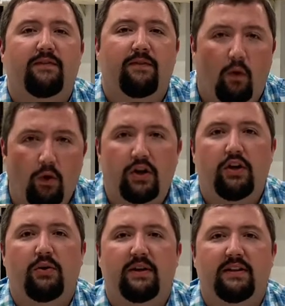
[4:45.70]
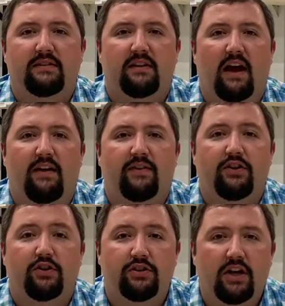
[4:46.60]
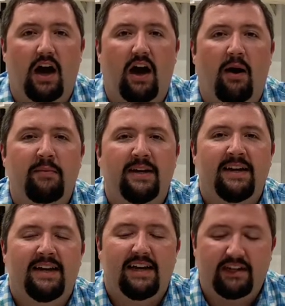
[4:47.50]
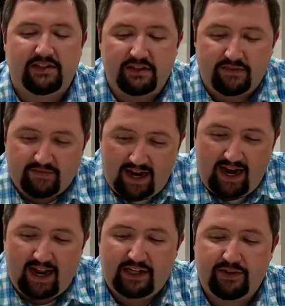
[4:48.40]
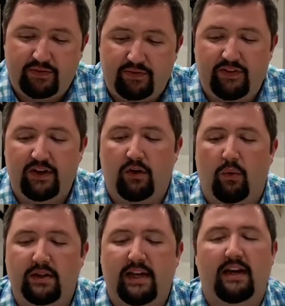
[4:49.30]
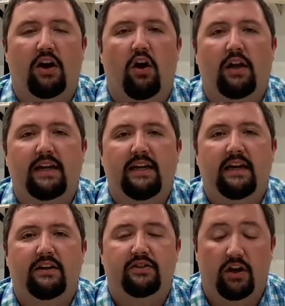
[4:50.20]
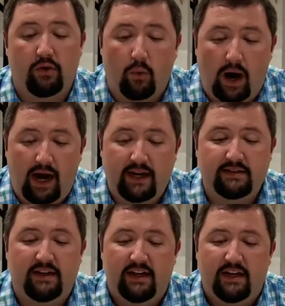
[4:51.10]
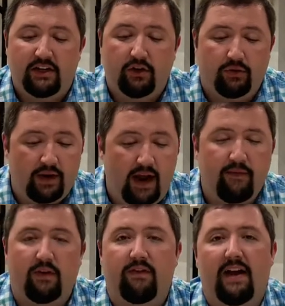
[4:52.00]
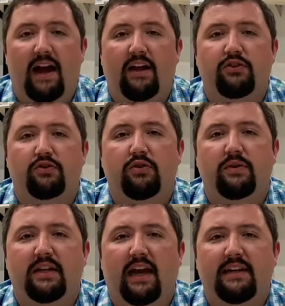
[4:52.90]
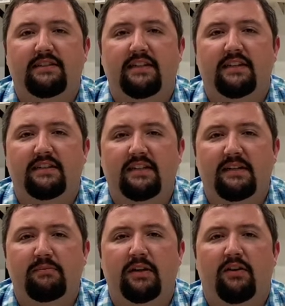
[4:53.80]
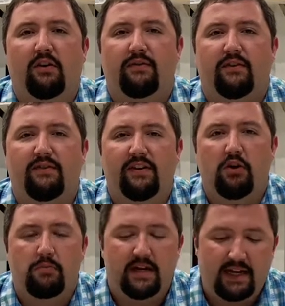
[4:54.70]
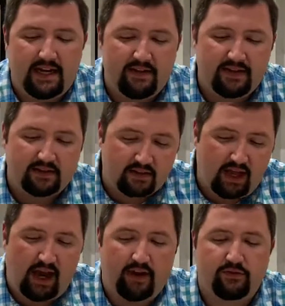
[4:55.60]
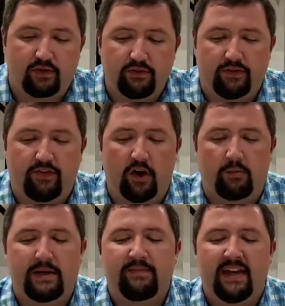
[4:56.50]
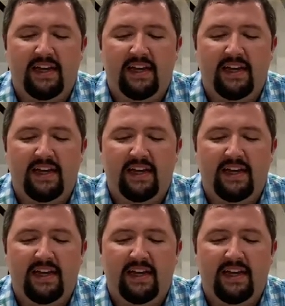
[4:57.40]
for you in this life, and your job is to find and fulfill what that calling is. Otherwise, you'll never find true and lasting contentment or fulfillment in this life. True fulfillment